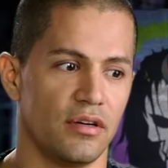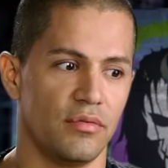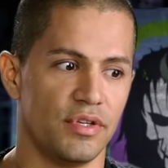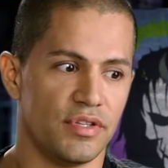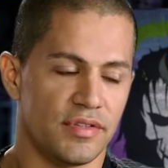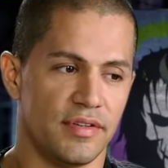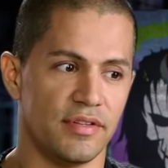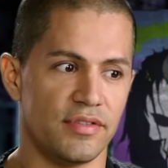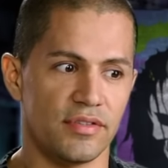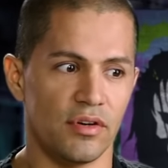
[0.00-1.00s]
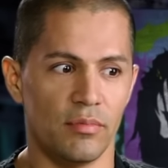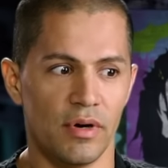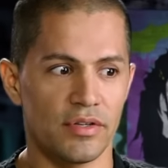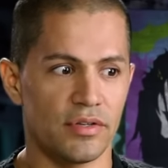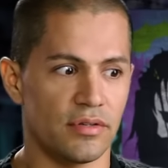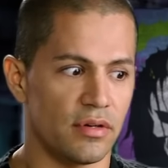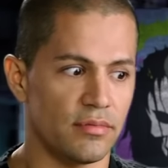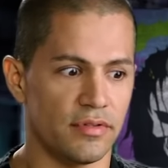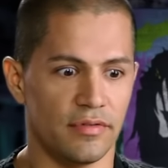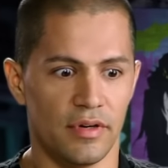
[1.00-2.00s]
we just did so much in
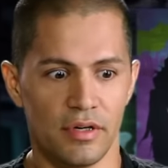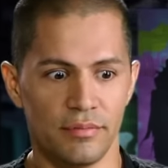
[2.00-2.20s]
terms of